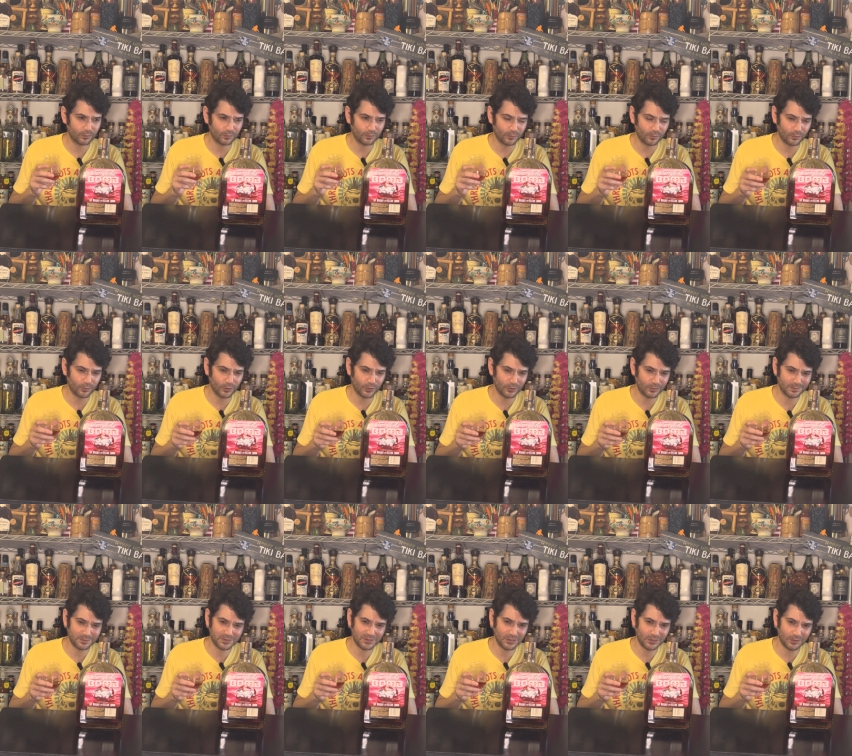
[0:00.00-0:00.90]
we're
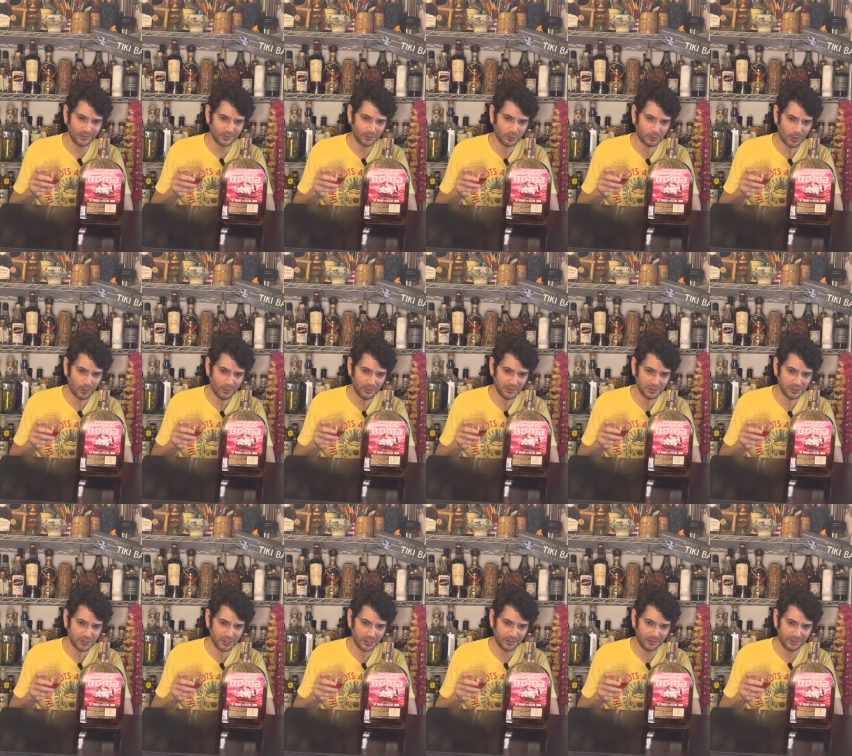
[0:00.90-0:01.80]
still growing the
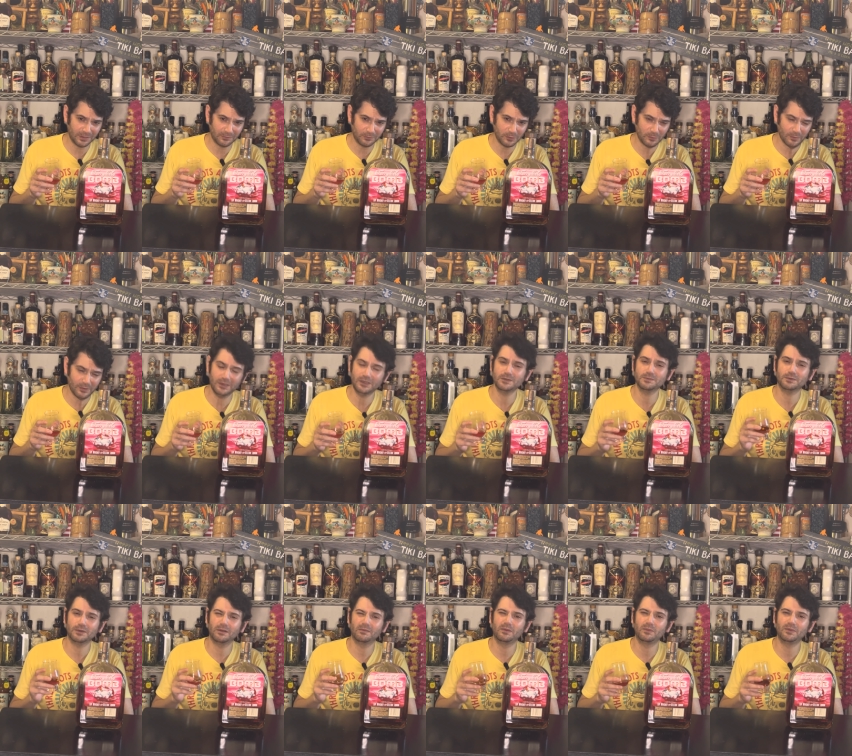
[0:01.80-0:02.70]
channel. Everybody's
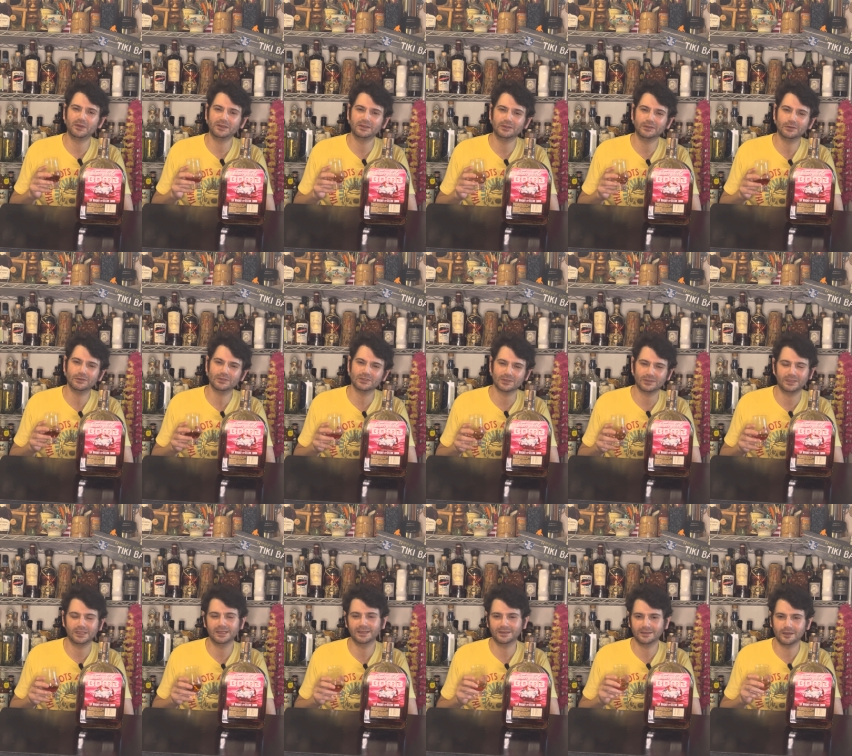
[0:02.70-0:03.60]
probably new, so
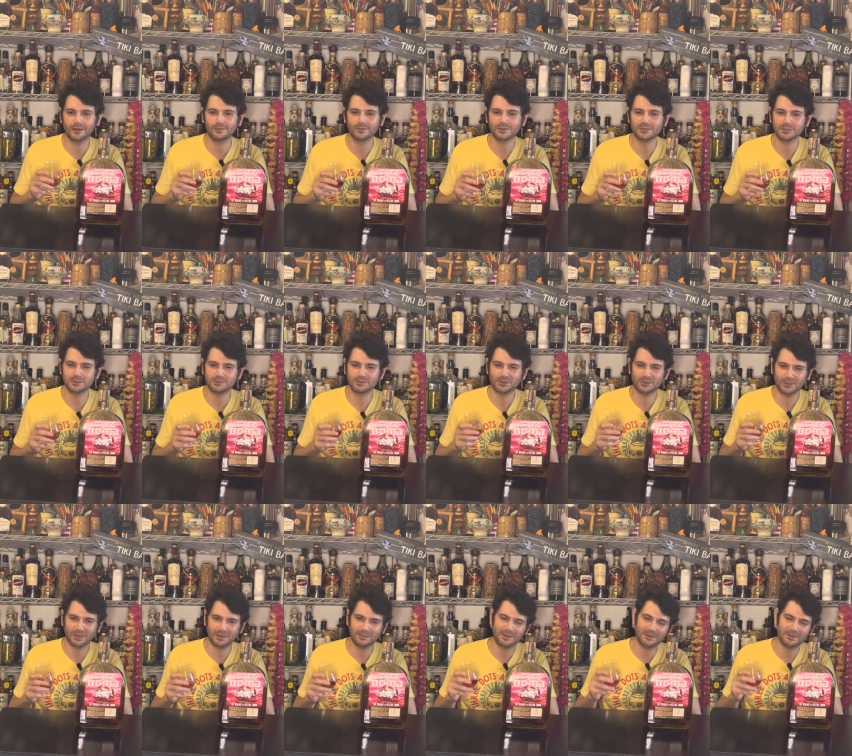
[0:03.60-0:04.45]
like, comment, subscribe.